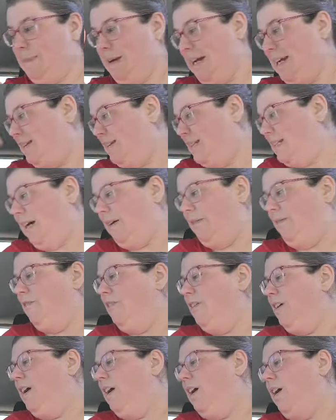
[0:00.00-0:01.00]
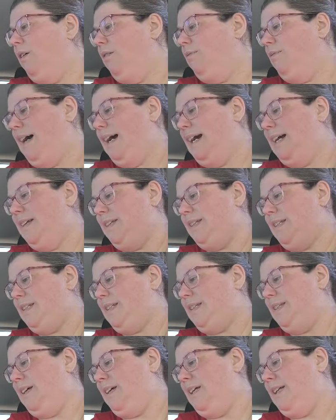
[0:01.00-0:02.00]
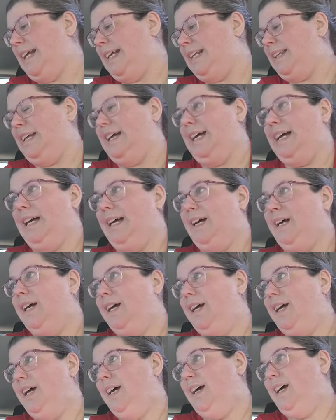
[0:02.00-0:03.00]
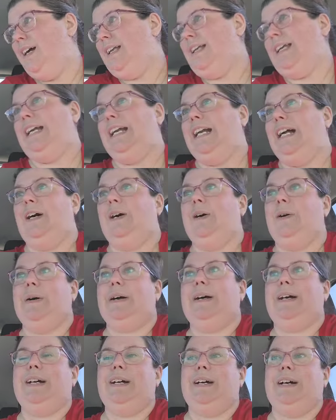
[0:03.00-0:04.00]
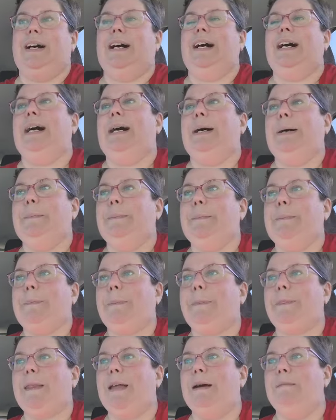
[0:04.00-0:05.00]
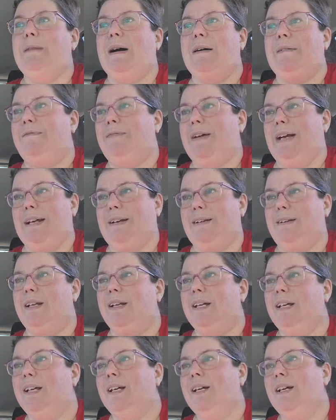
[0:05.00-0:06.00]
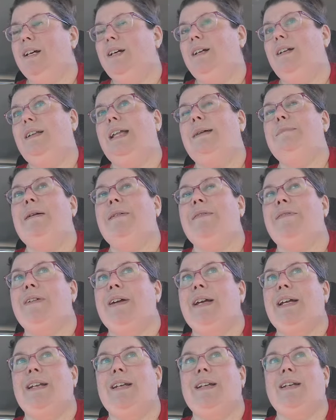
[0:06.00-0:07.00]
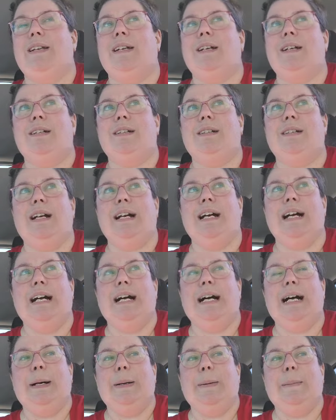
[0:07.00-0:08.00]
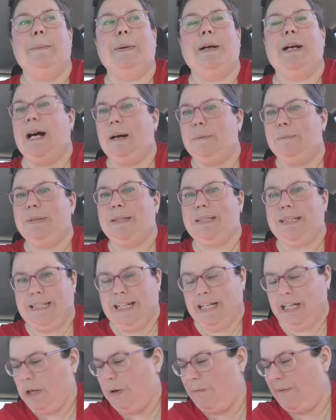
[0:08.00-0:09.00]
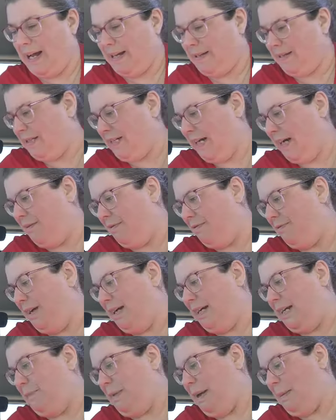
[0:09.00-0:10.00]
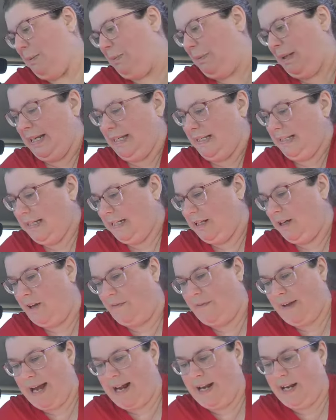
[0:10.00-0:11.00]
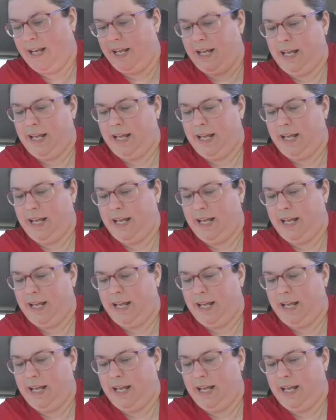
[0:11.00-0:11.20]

bacon stuff was, like the, you know, um, muffin, the muffin um, cups, you know, that stuff, and the paper plates and all that